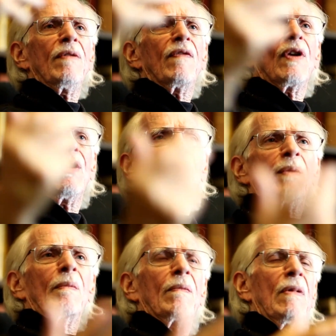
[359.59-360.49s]
flow,
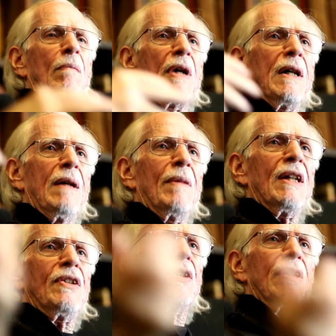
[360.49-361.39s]
and my
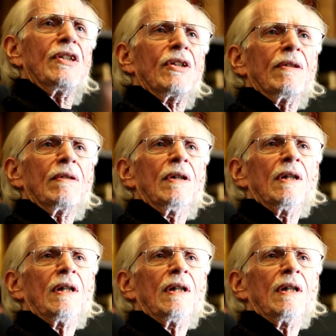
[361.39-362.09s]
imagination